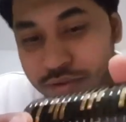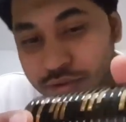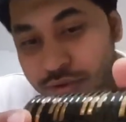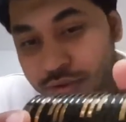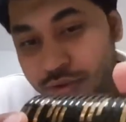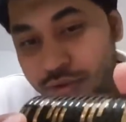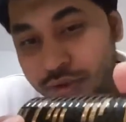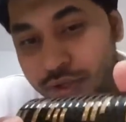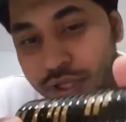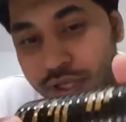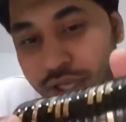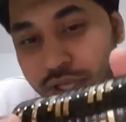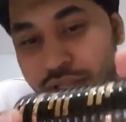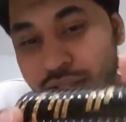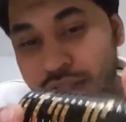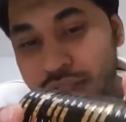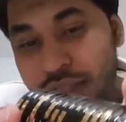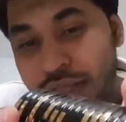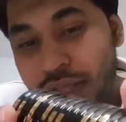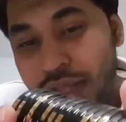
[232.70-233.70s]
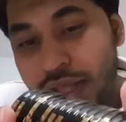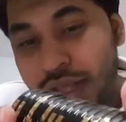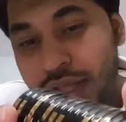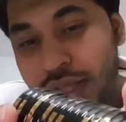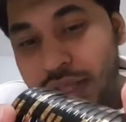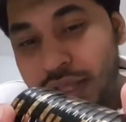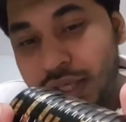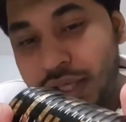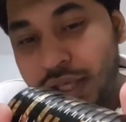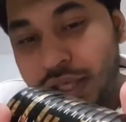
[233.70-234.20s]
Okay, I think
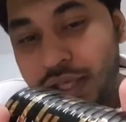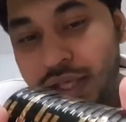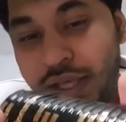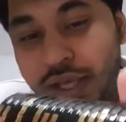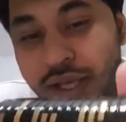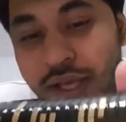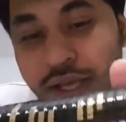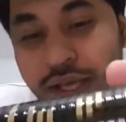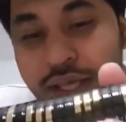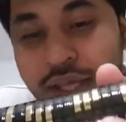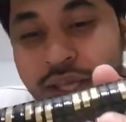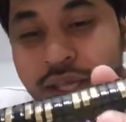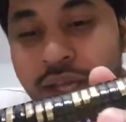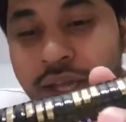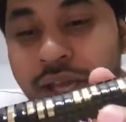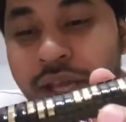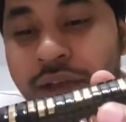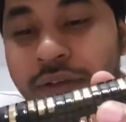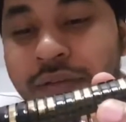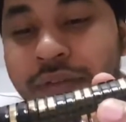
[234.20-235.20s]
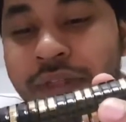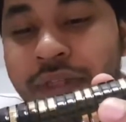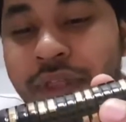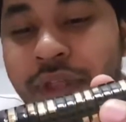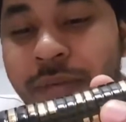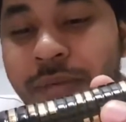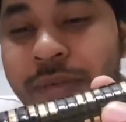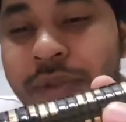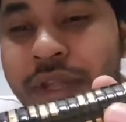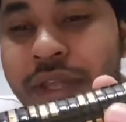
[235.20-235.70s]
I have
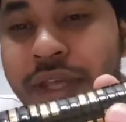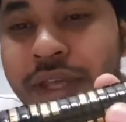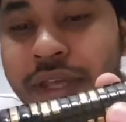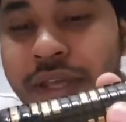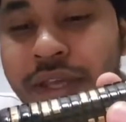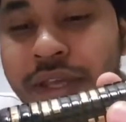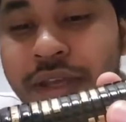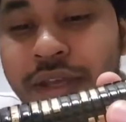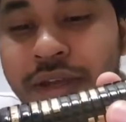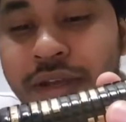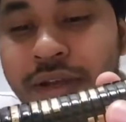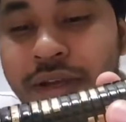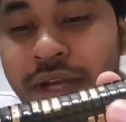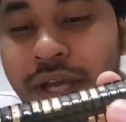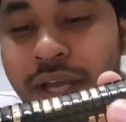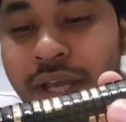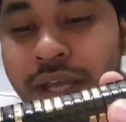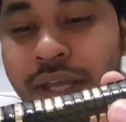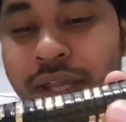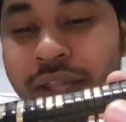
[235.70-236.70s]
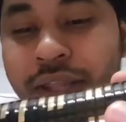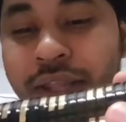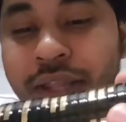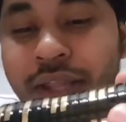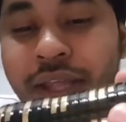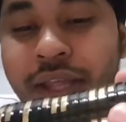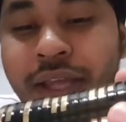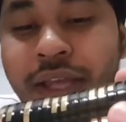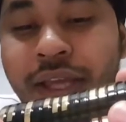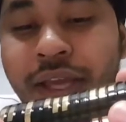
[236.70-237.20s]
something here. I
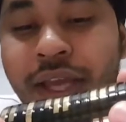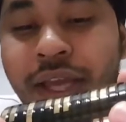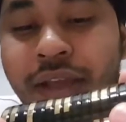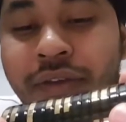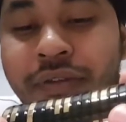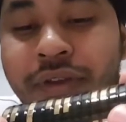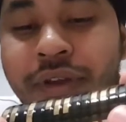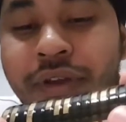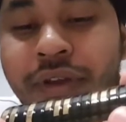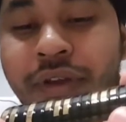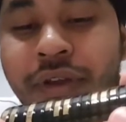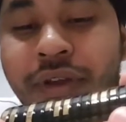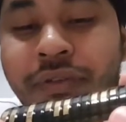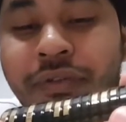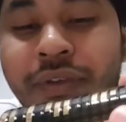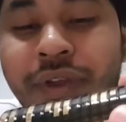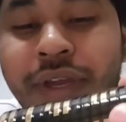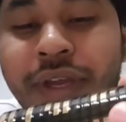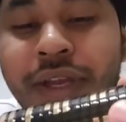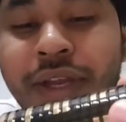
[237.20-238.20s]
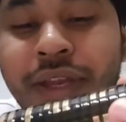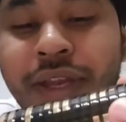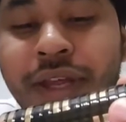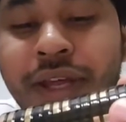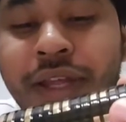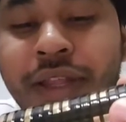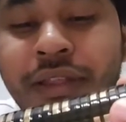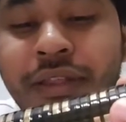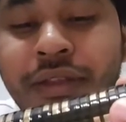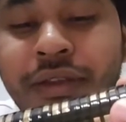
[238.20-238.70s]
think I haven't got a very
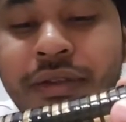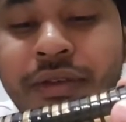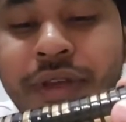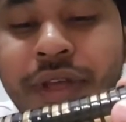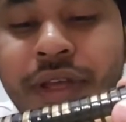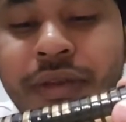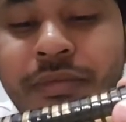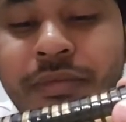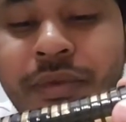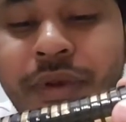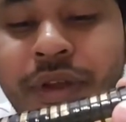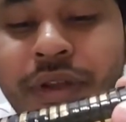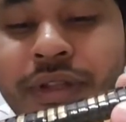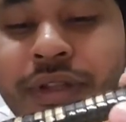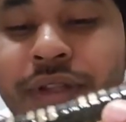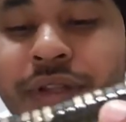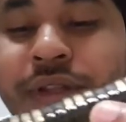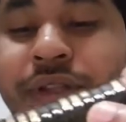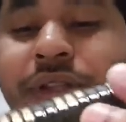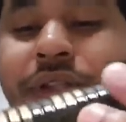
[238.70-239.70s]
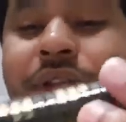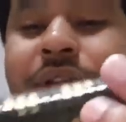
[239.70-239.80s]
nice looking bottle.